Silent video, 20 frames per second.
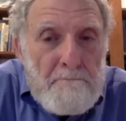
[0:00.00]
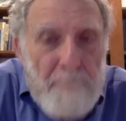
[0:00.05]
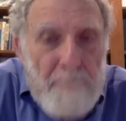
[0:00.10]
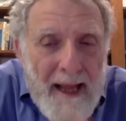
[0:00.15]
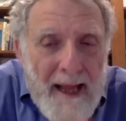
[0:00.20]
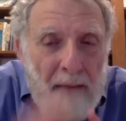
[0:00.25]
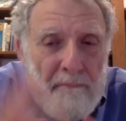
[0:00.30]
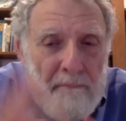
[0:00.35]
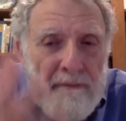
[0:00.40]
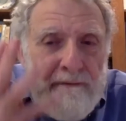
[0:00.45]

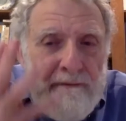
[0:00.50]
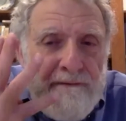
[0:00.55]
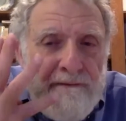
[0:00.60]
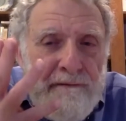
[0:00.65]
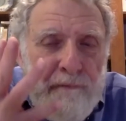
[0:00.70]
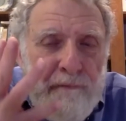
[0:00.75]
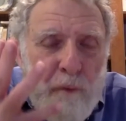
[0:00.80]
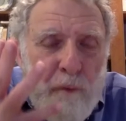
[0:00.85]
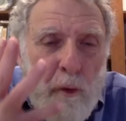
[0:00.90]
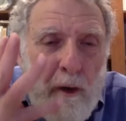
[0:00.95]
but it happened for
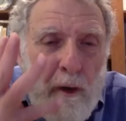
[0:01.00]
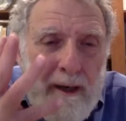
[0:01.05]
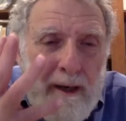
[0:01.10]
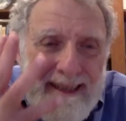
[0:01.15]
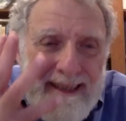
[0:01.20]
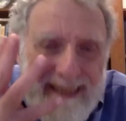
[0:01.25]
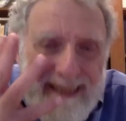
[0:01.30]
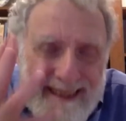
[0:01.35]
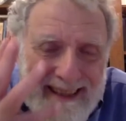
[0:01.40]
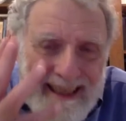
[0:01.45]
four
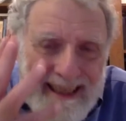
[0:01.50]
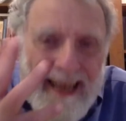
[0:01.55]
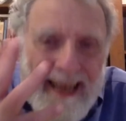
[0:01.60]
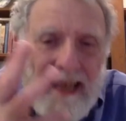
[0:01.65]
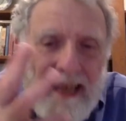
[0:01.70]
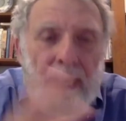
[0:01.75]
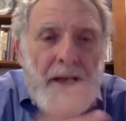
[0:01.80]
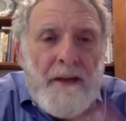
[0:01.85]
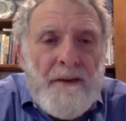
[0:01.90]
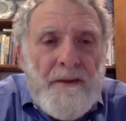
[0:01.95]

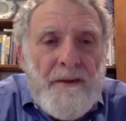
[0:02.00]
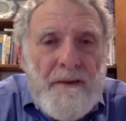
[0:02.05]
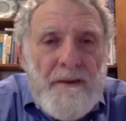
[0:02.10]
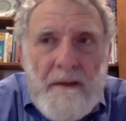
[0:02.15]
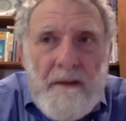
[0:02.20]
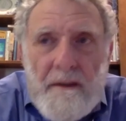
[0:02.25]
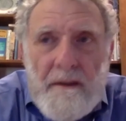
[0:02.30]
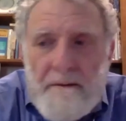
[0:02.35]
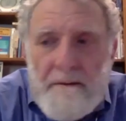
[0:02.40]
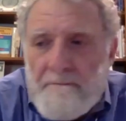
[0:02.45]

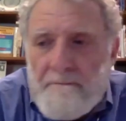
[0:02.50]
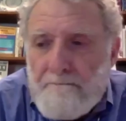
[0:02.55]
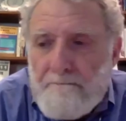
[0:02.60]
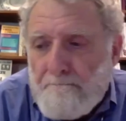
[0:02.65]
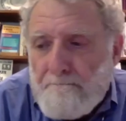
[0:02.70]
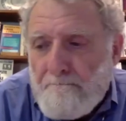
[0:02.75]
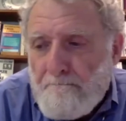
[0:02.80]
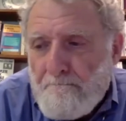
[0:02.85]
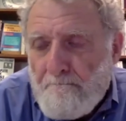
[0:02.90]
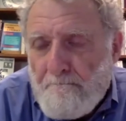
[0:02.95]
days.
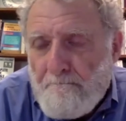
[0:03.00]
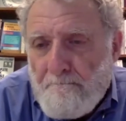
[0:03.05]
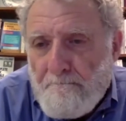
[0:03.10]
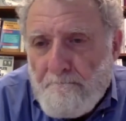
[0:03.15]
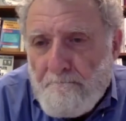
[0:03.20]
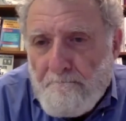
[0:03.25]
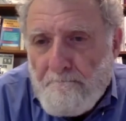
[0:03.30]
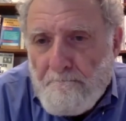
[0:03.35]
Four